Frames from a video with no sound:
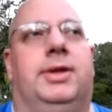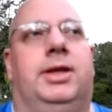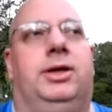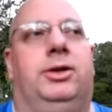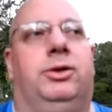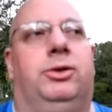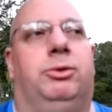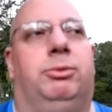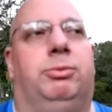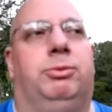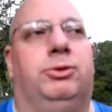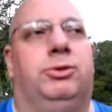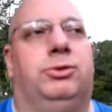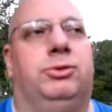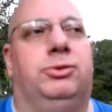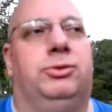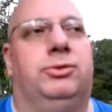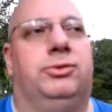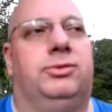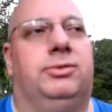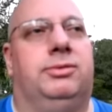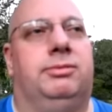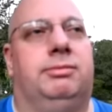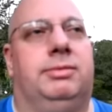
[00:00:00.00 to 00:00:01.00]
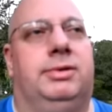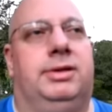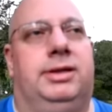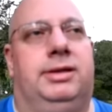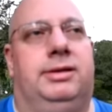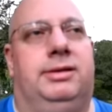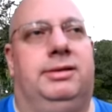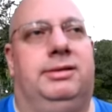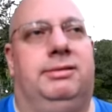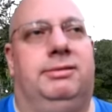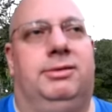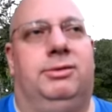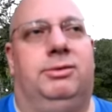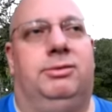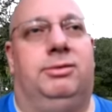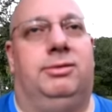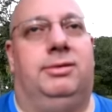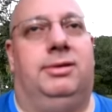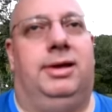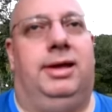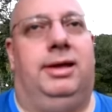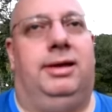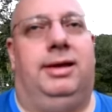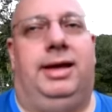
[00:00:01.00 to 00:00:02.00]
you know, they'll produce
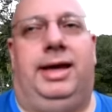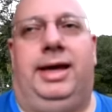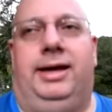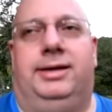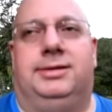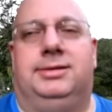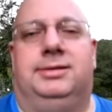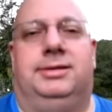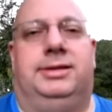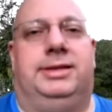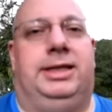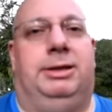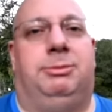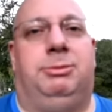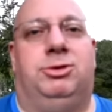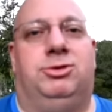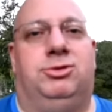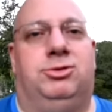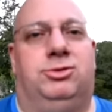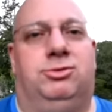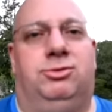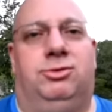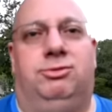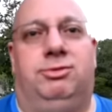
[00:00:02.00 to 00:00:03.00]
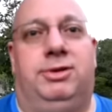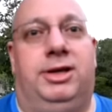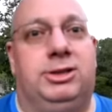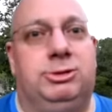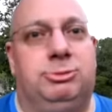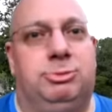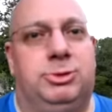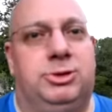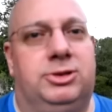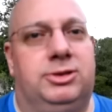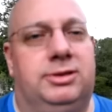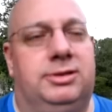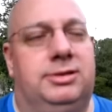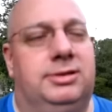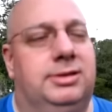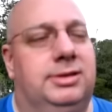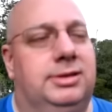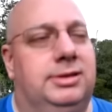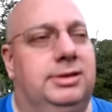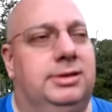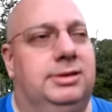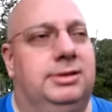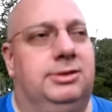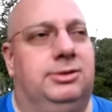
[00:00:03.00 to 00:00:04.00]
excellent images for Facebook,
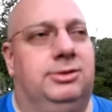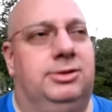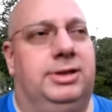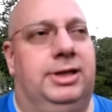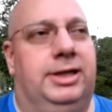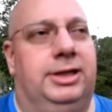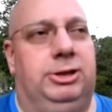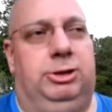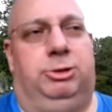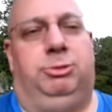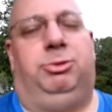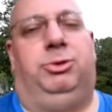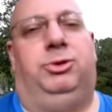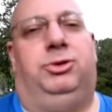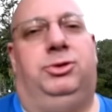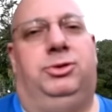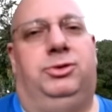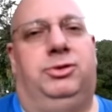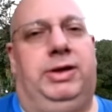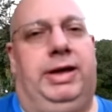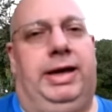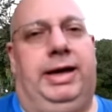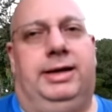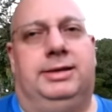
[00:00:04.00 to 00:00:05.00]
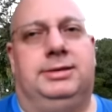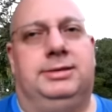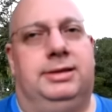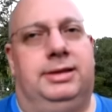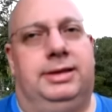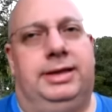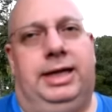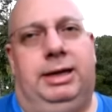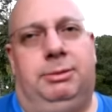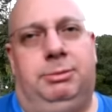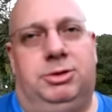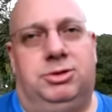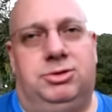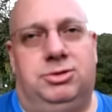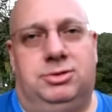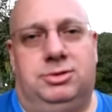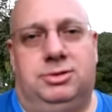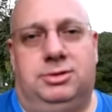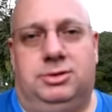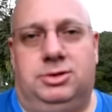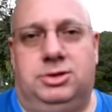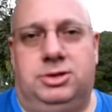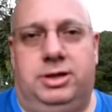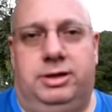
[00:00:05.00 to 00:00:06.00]
they're not going to produce excellent
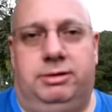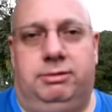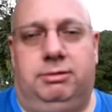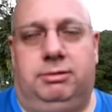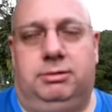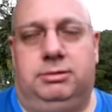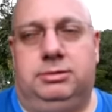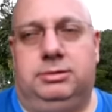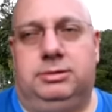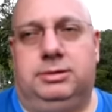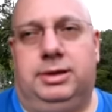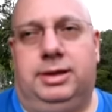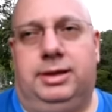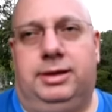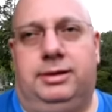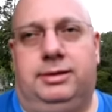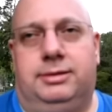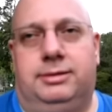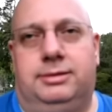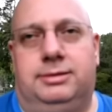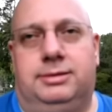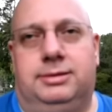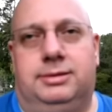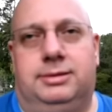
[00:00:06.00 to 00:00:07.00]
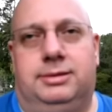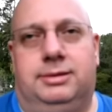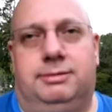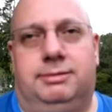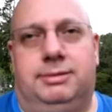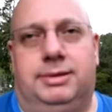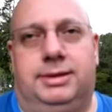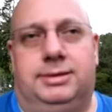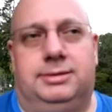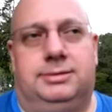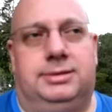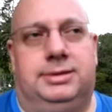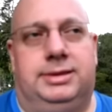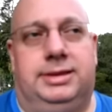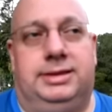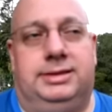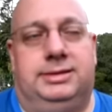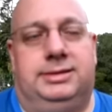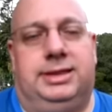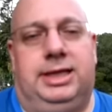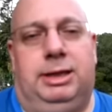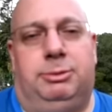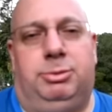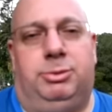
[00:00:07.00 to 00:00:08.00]
images in general. And uh, that's an
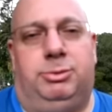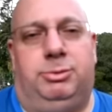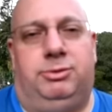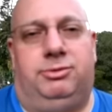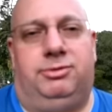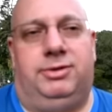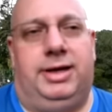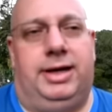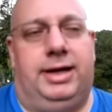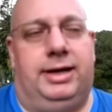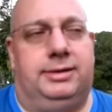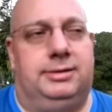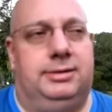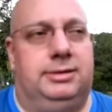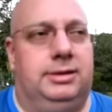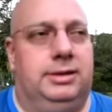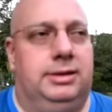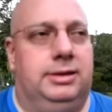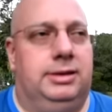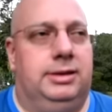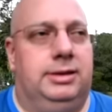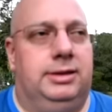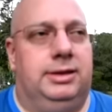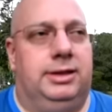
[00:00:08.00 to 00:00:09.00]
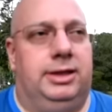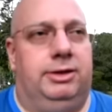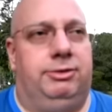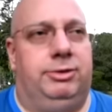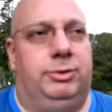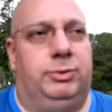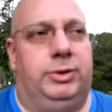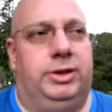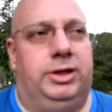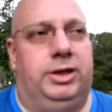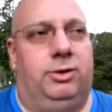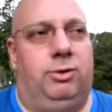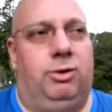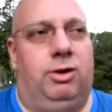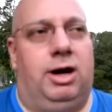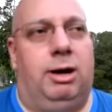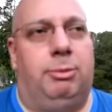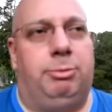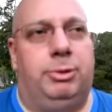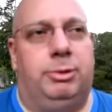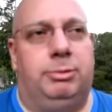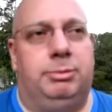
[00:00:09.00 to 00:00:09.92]
inescapable fact. If you want to crop